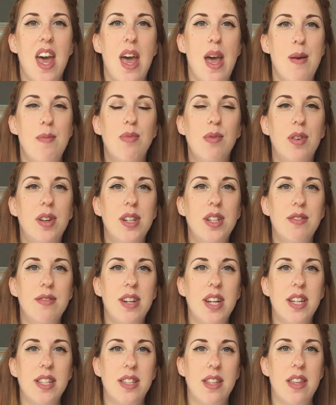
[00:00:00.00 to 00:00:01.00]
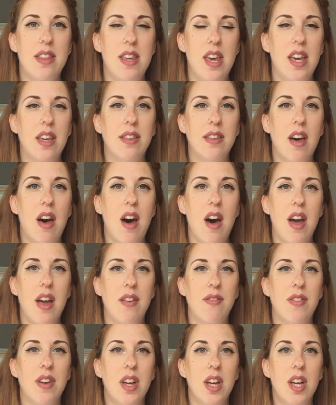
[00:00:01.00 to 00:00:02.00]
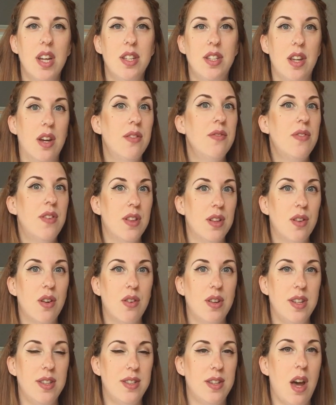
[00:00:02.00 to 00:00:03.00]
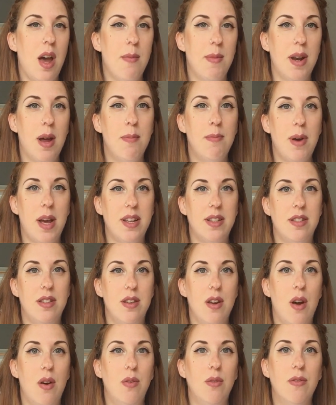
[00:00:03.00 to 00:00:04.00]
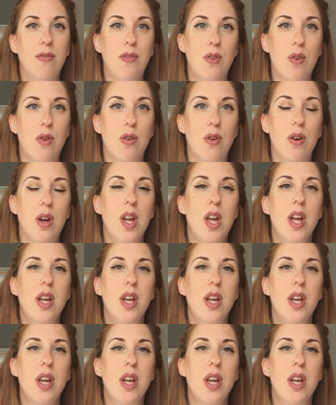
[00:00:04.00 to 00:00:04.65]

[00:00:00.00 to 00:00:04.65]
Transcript: embroidery is the thing that I've done for the longest time and I'm best known for.